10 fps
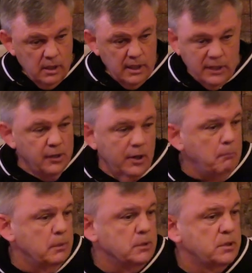in the
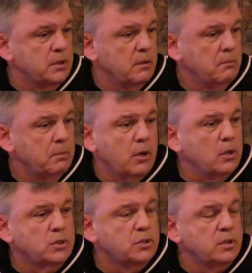numbers
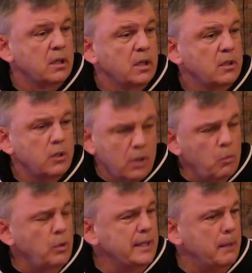because Look
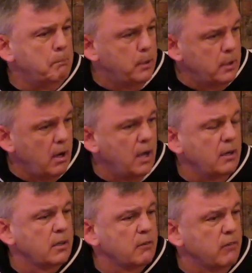at what they put
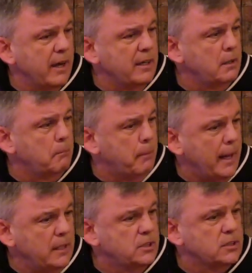on on a regular
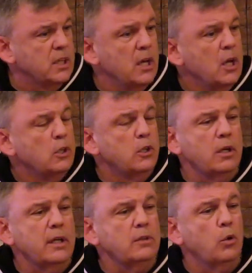basis.
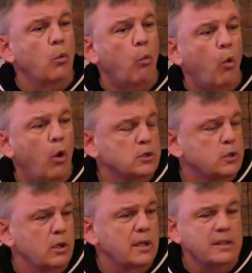Look at the
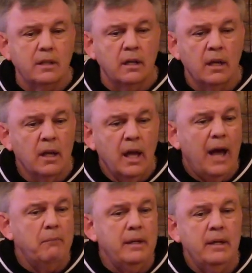wars. Look at the,
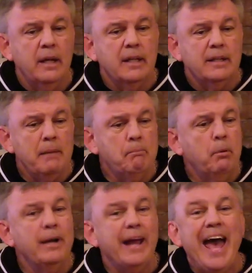I mean, they
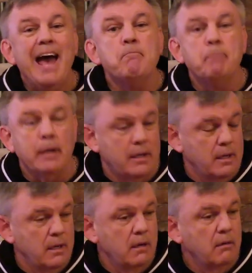put
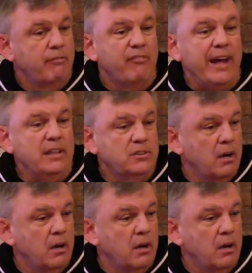epic fights